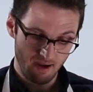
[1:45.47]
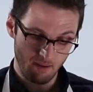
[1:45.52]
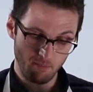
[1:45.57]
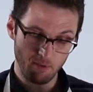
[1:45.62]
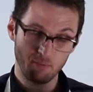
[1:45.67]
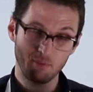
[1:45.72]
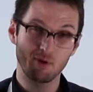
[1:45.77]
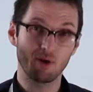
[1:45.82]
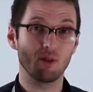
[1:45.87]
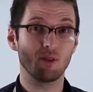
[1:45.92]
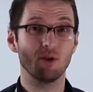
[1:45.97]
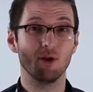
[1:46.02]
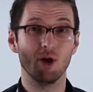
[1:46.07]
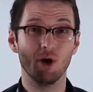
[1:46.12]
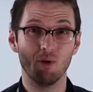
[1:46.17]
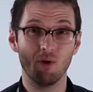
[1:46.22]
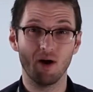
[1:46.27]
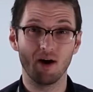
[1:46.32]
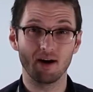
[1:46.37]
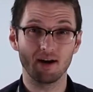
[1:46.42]
I'm gonna put all the
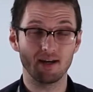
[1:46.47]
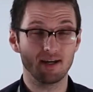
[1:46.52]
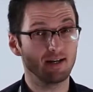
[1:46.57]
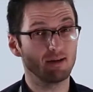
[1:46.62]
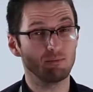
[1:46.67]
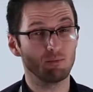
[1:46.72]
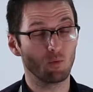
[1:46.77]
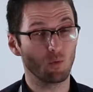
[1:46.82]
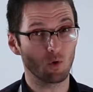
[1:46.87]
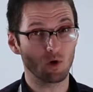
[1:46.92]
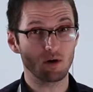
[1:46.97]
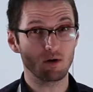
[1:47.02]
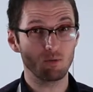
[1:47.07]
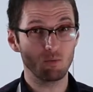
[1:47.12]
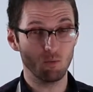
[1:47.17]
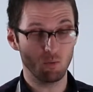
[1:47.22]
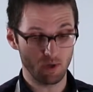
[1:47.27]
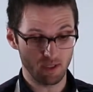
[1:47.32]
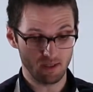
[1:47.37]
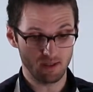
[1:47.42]
dough on it and
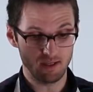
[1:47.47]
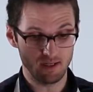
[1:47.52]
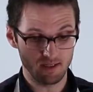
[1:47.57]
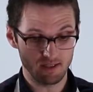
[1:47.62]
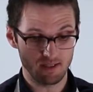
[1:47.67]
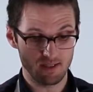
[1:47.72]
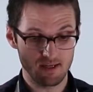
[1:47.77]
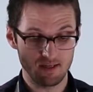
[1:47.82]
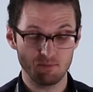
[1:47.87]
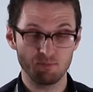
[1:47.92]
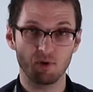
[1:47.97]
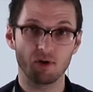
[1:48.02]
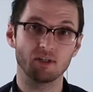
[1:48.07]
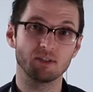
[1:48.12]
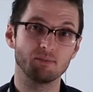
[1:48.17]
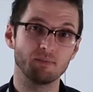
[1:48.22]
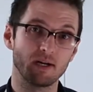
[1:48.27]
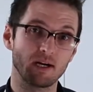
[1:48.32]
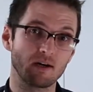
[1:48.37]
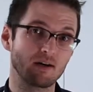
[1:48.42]
work within this
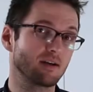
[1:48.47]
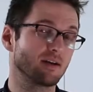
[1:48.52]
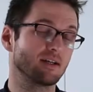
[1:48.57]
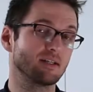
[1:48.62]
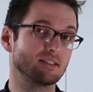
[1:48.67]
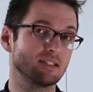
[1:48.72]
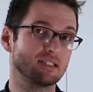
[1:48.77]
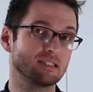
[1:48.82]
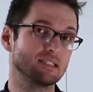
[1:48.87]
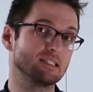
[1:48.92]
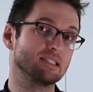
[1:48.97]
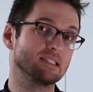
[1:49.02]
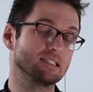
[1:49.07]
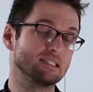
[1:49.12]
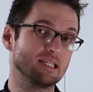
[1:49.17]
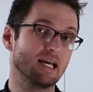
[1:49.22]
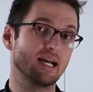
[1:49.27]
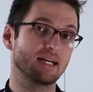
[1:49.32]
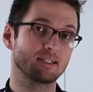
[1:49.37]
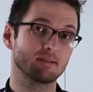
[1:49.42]
parchment area because that's the
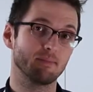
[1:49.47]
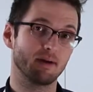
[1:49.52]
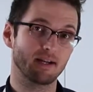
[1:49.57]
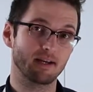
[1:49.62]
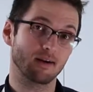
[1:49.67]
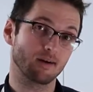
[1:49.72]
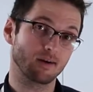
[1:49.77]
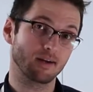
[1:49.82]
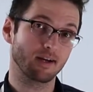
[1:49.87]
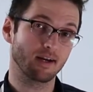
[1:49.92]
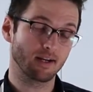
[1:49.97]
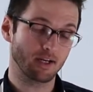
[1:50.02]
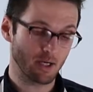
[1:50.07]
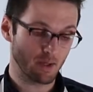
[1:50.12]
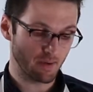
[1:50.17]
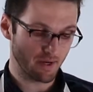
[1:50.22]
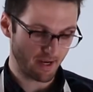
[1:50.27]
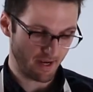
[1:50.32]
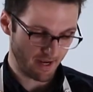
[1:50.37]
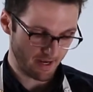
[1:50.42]
exact amount of area I
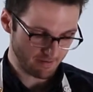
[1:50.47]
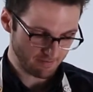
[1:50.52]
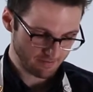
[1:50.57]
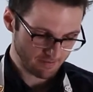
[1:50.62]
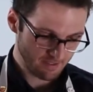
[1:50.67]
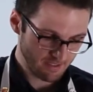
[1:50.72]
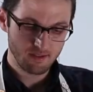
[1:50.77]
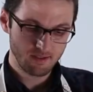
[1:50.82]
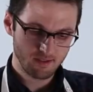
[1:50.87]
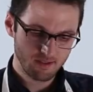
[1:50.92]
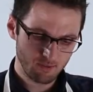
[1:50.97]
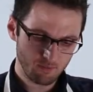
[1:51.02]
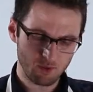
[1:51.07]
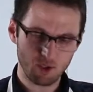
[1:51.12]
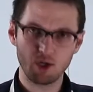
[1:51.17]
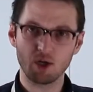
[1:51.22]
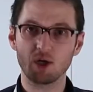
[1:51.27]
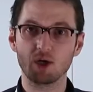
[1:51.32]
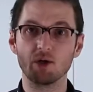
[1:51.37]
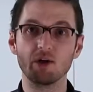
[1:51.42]
know I have.
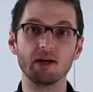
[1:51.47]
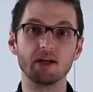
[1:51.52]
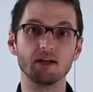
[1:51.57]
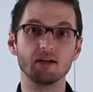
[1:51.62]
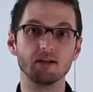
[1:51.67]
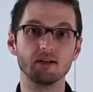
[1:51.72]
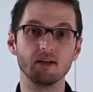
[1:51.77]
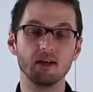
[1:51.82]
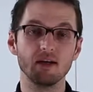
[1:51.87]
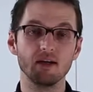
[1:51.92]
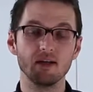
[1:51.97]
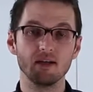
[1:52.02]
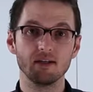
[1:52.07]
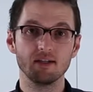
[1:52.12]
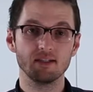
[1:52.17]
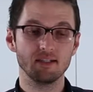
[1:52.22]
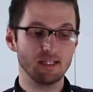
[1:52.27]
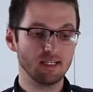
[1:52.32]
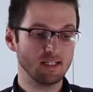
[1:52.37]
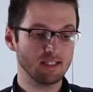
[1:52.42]
We're gonna go ahead and
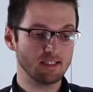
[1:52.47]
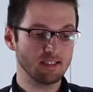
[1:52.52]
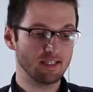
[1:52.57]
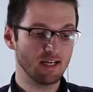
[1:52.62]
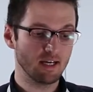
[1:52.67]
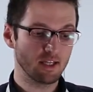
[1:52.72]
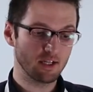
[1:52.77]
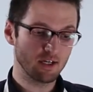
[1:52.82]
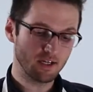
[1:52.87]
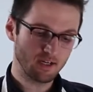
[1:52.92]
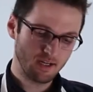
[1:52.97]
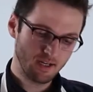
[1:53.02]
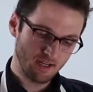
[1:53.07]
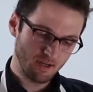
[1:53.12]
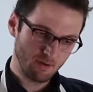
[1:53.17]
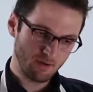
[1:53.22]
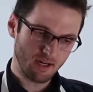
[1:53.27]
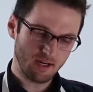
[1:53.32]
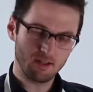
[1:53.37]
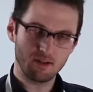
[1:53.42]
knead it together.
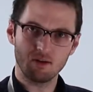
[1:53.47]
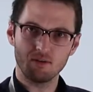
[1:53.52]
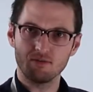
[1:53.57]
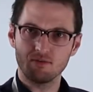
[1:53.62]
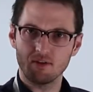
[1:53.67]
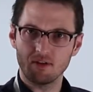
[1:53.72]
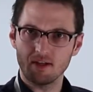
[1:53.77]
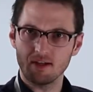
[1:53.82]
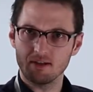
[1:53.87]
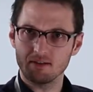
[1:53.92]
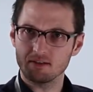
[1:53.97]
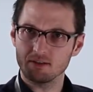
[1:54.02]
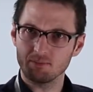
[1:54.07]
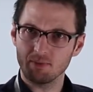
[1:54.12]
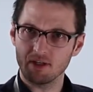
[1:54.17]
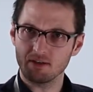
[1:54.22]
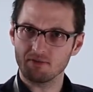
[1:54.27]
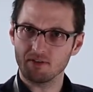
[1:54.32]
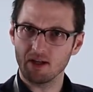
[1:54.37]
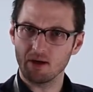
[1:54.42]
Got a little
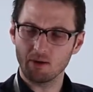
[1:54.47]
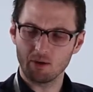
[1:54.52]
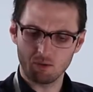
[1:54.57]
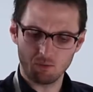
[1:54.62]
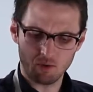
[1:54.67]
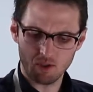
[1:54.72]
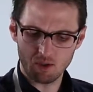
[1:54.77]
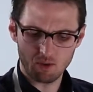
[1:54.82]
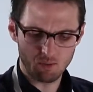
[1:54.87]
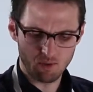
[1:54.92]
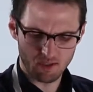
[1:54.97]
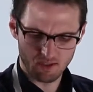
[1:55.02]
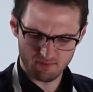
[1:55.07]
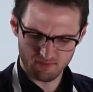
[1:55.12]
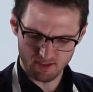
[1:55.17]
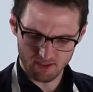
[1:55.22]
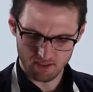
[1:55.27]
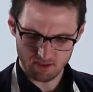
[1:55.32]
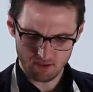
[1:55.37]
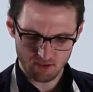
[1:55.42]
spare flour to work with
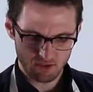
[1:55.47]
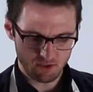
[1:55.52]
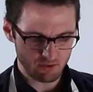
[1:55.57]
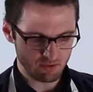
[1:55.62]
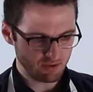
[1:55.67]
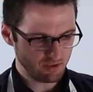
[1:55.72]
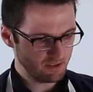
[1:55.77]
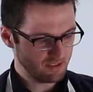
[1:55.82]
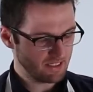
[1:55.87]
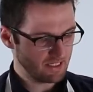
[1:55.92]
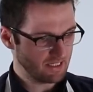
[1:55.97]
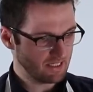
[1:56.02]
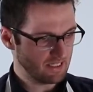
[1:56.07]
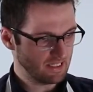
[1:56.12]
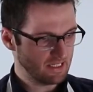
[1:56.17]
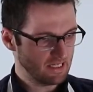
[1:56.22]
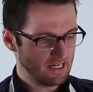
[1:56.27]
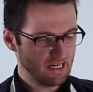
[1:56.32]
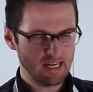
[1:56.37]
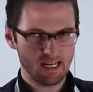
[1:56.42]
if it gets too
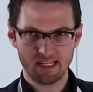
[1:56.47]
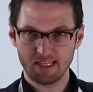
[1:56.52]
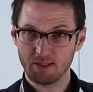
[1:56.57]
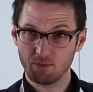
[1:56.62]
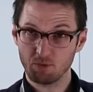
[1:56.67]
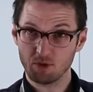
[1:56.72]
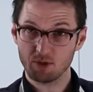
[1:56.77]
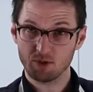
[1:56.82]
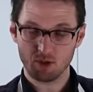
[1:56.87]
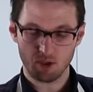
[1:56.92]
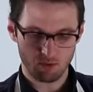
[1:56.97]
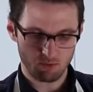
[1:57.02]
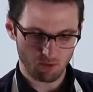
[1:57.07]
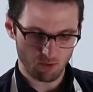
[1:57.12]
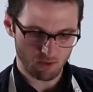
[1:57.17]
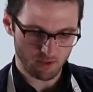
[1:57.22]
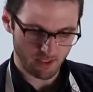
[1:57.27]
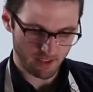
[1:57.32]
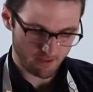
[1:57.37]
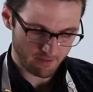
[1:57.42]
sticky, and then we'll start
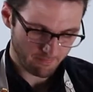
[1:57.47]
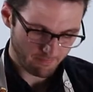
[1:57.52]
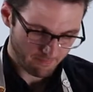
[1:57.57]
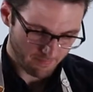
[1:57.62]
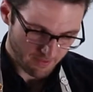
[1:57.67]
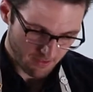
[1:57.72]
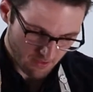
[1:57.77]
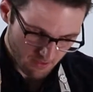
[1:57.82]
rolling it.